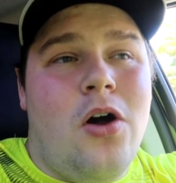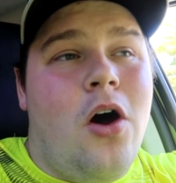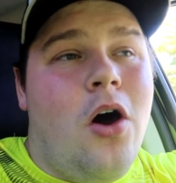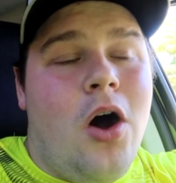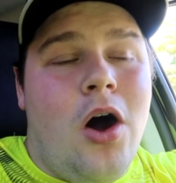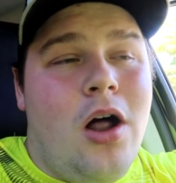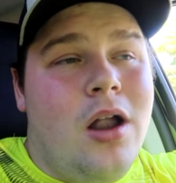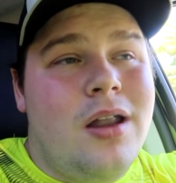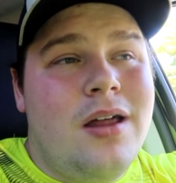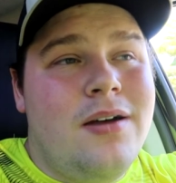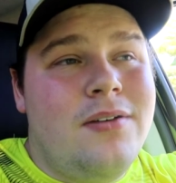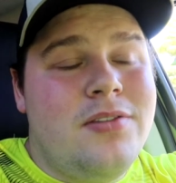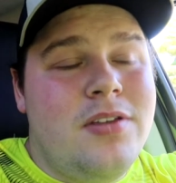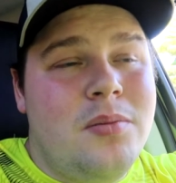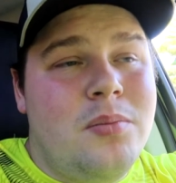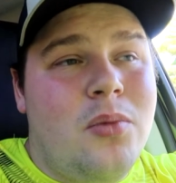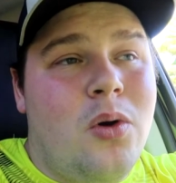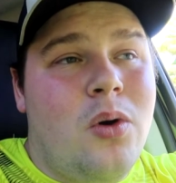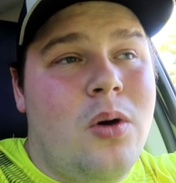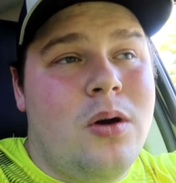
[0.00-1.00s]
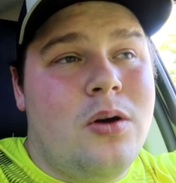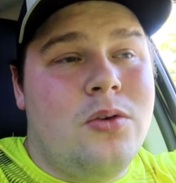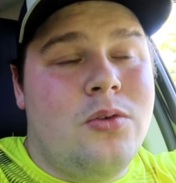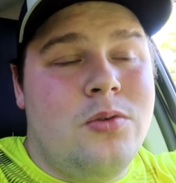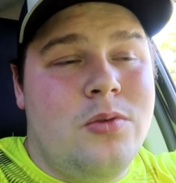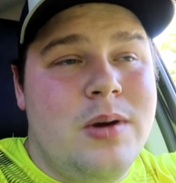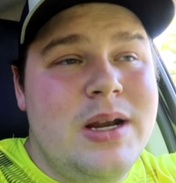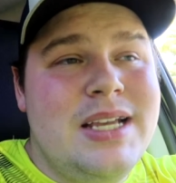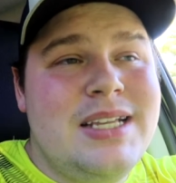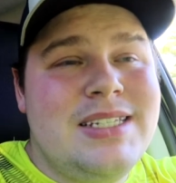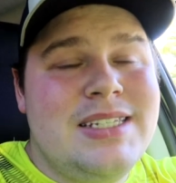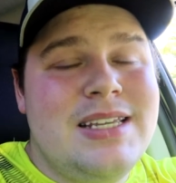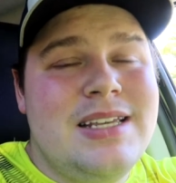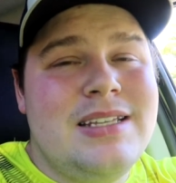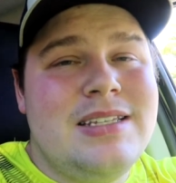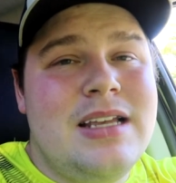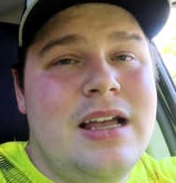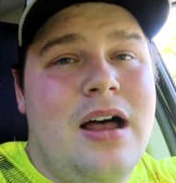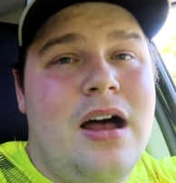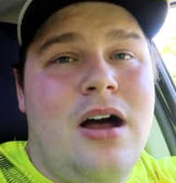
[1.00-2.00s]
all of the more
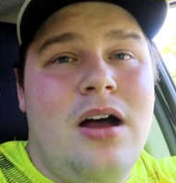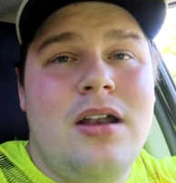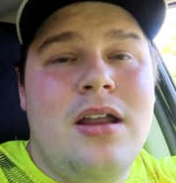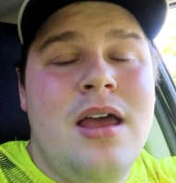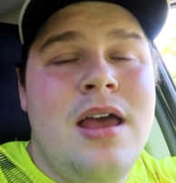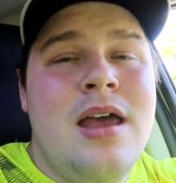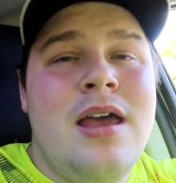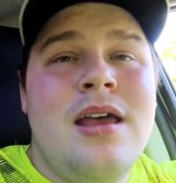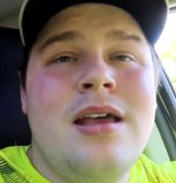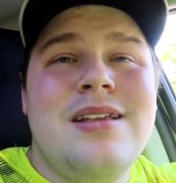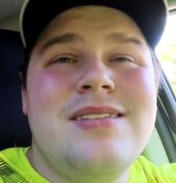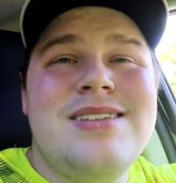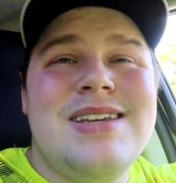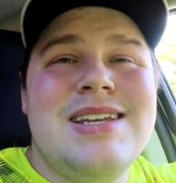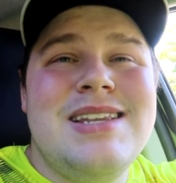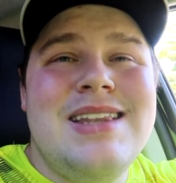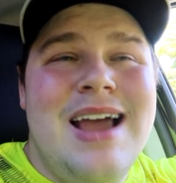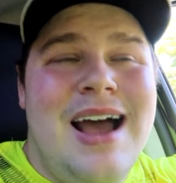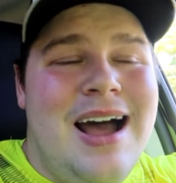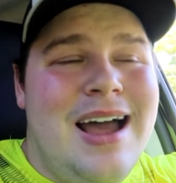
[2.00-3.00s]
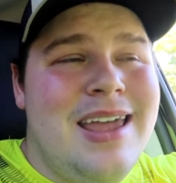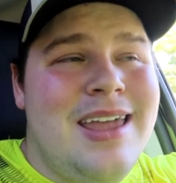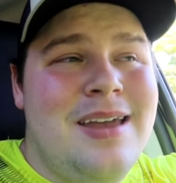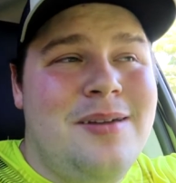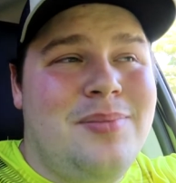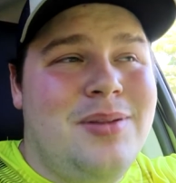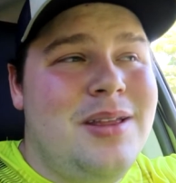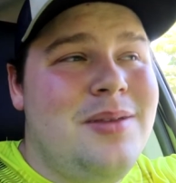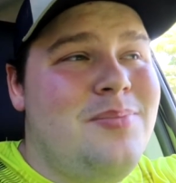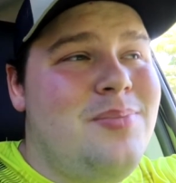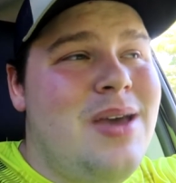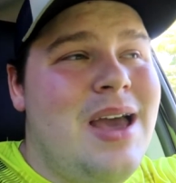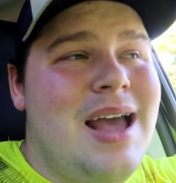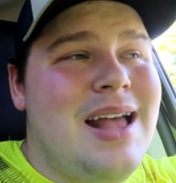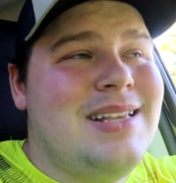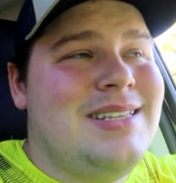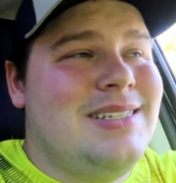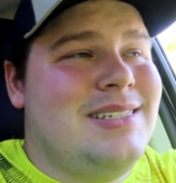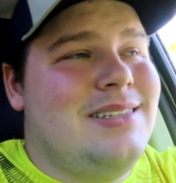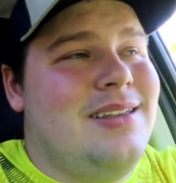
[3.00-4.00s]
recent, undeniably
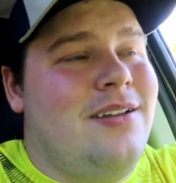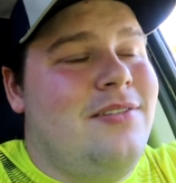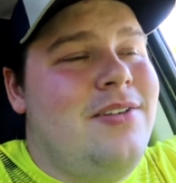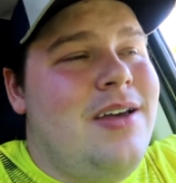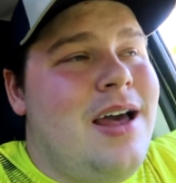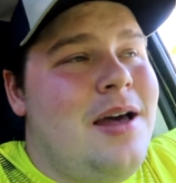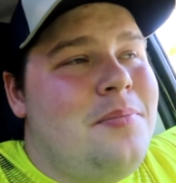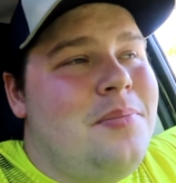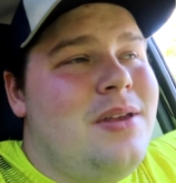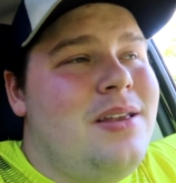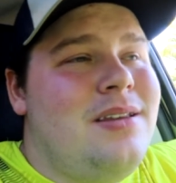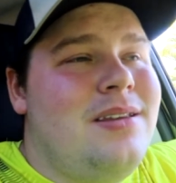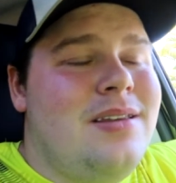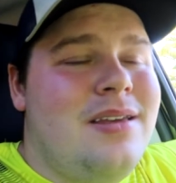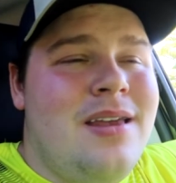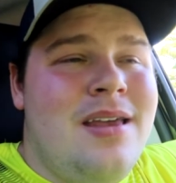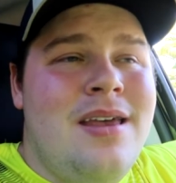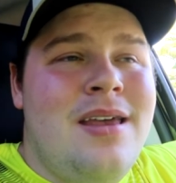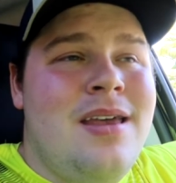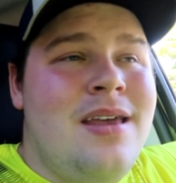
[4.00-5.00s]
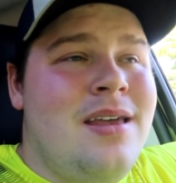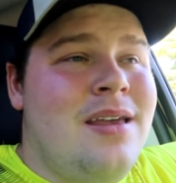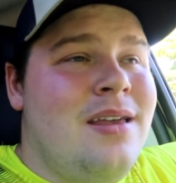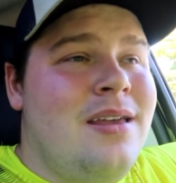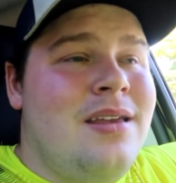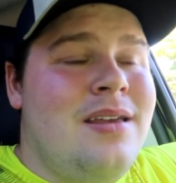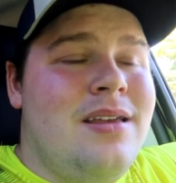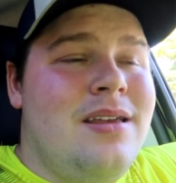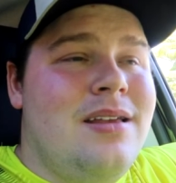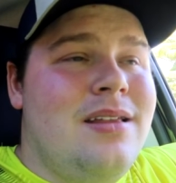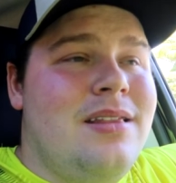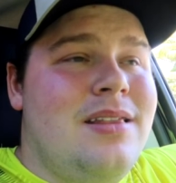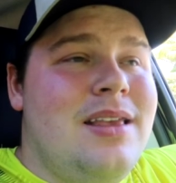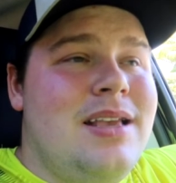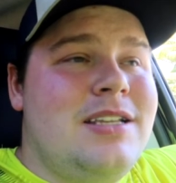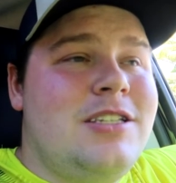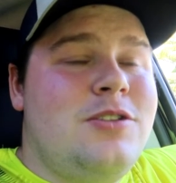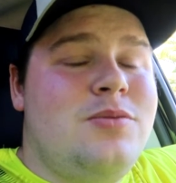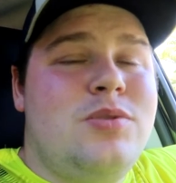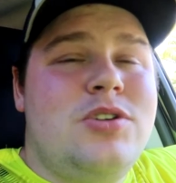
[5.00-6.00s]
bad stuff happened,
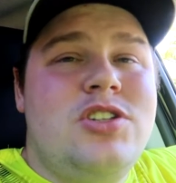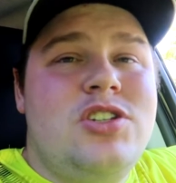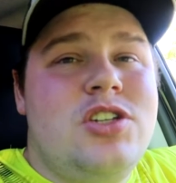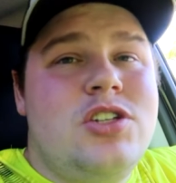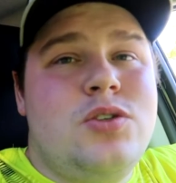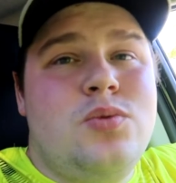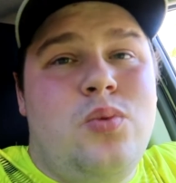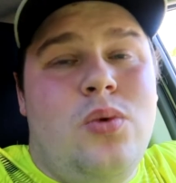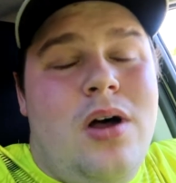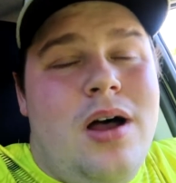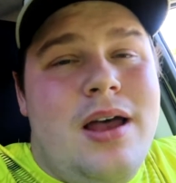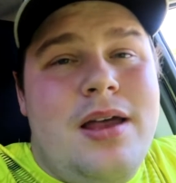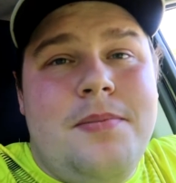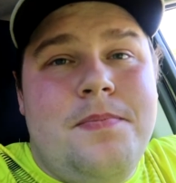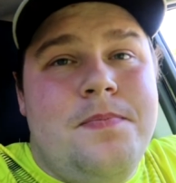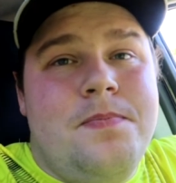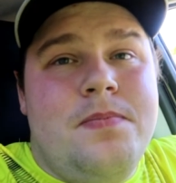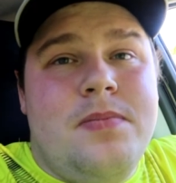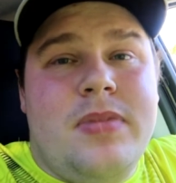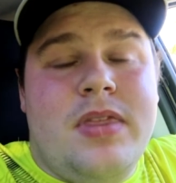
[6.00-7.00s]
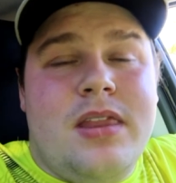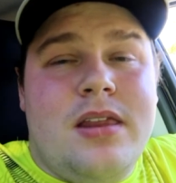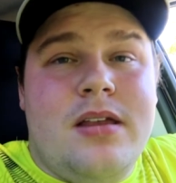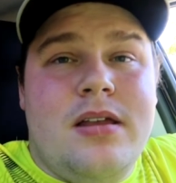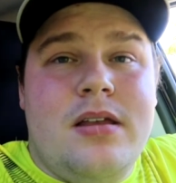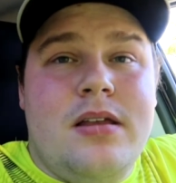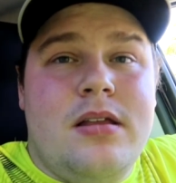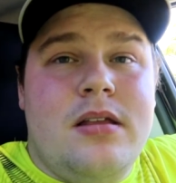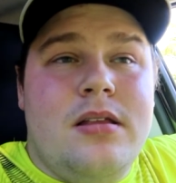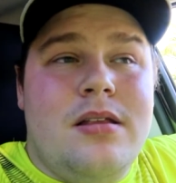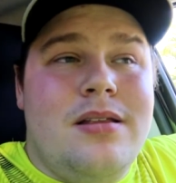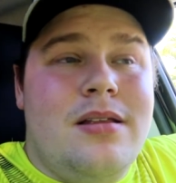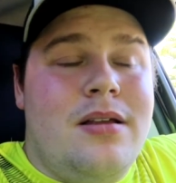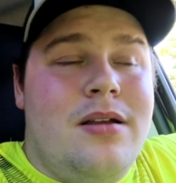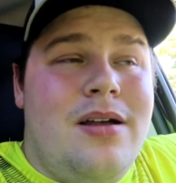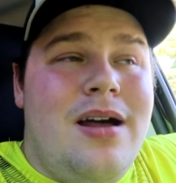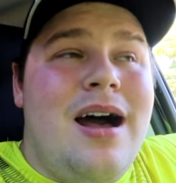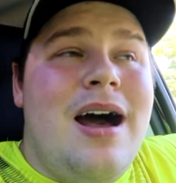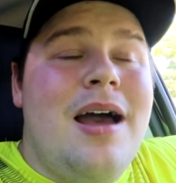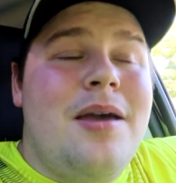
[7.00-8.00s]
this was just what
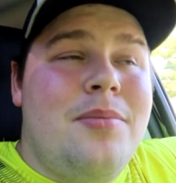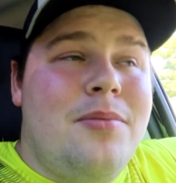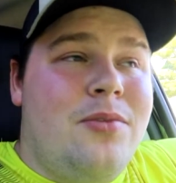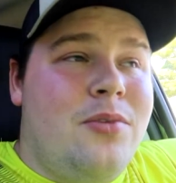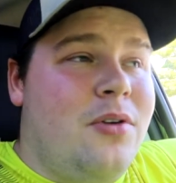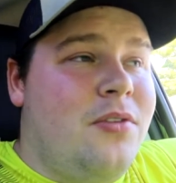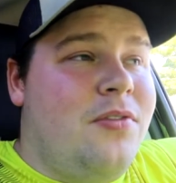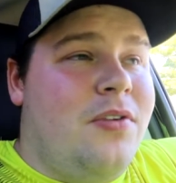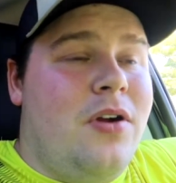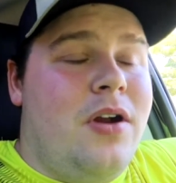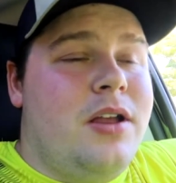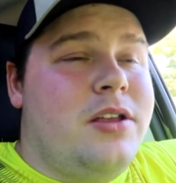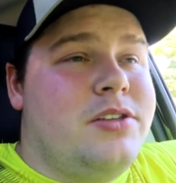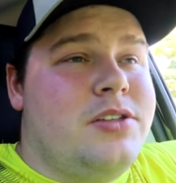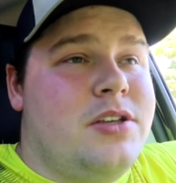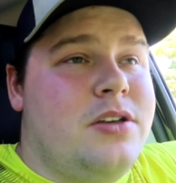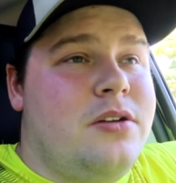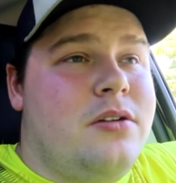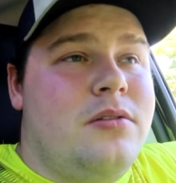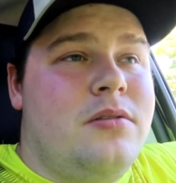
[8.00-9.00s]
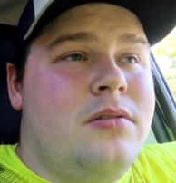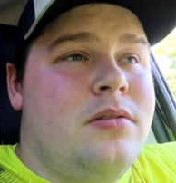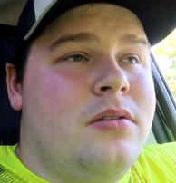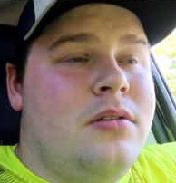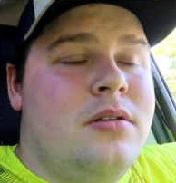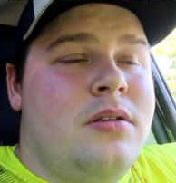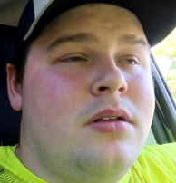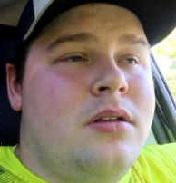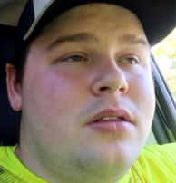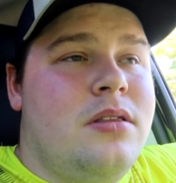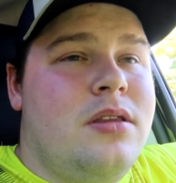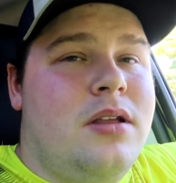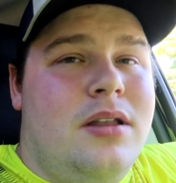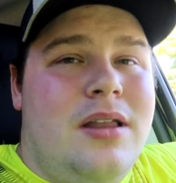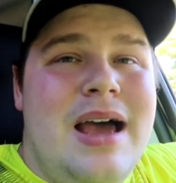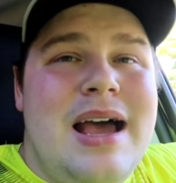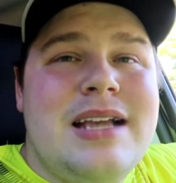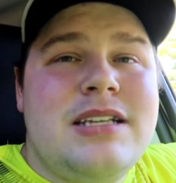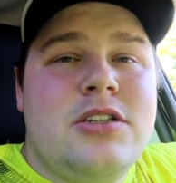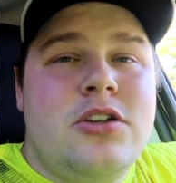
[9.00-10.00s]
I'm referring to. The
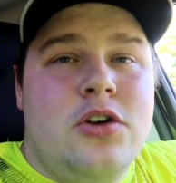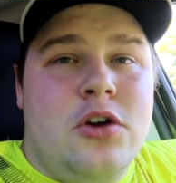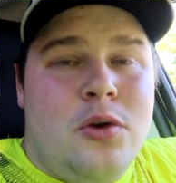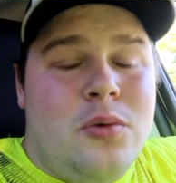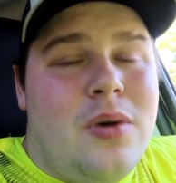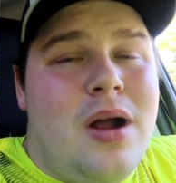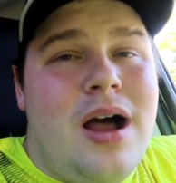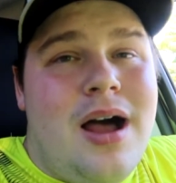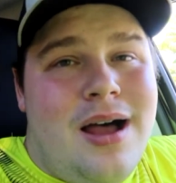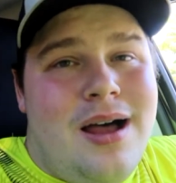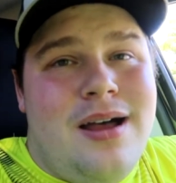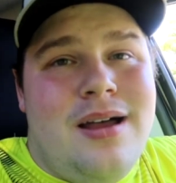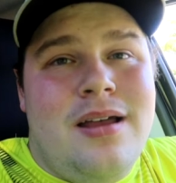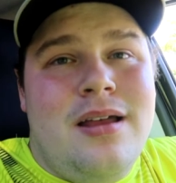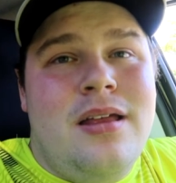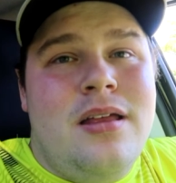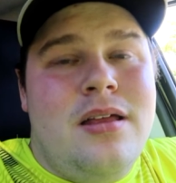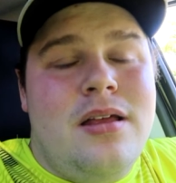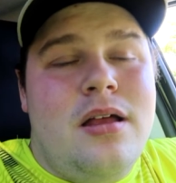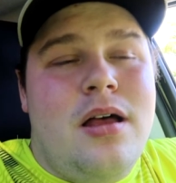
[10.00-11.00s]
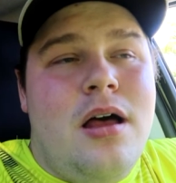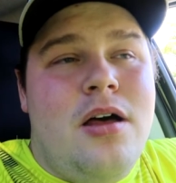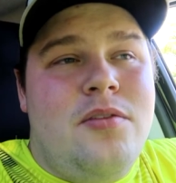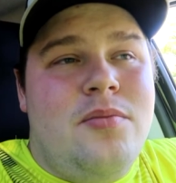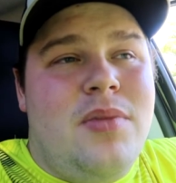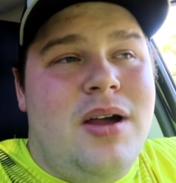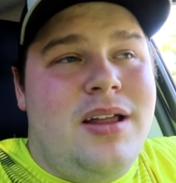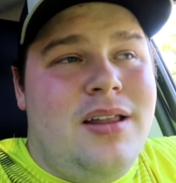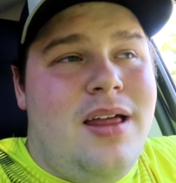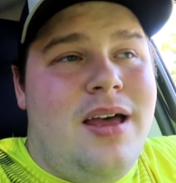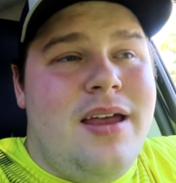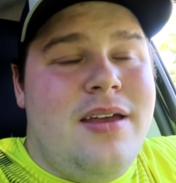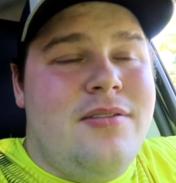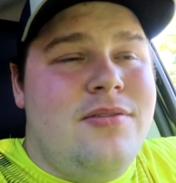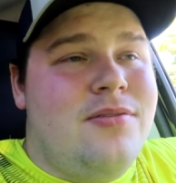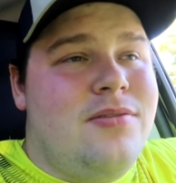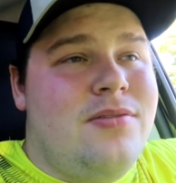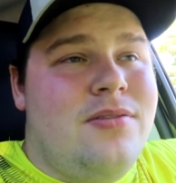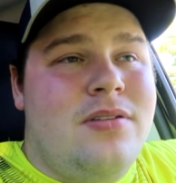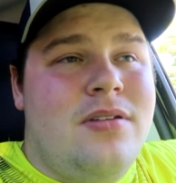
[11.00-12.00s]
last hurrah of my
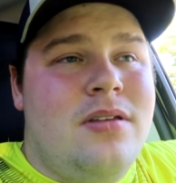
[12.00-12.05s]
life.